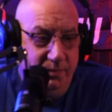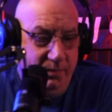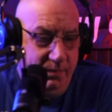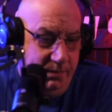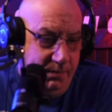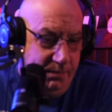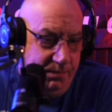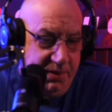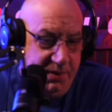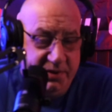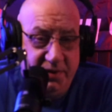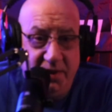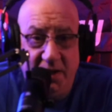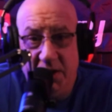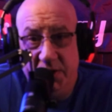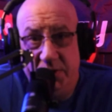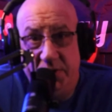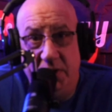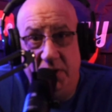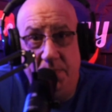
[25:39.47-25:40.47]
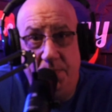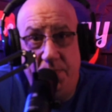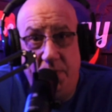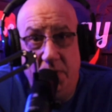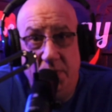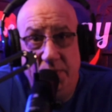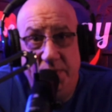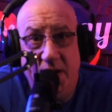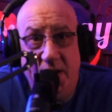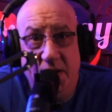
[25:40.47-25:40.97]
pertains to the
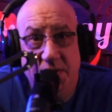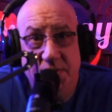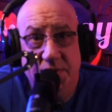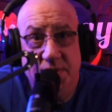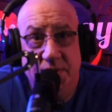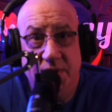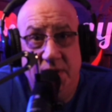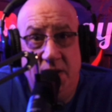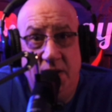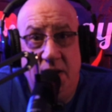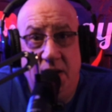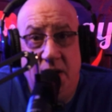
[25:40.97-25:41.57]
protests,